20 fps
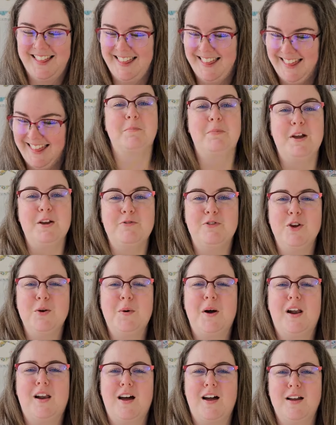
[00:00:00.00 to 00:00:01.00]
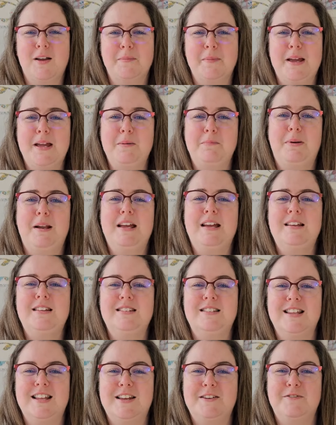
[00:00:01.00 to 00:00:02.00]
But if you are like me,
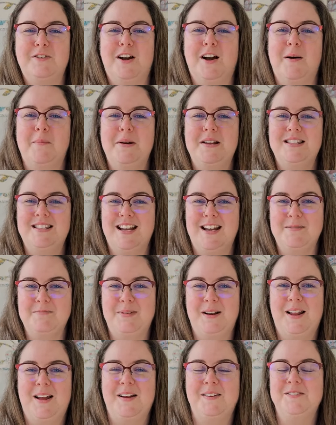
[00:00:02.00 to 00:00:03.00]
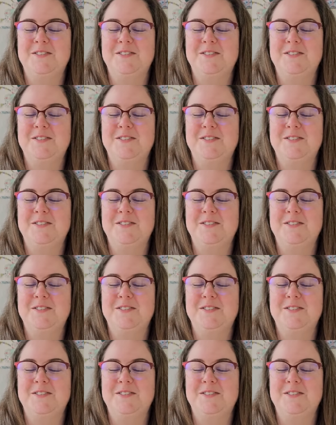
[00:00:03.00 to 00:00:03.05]
please leave a comment down below,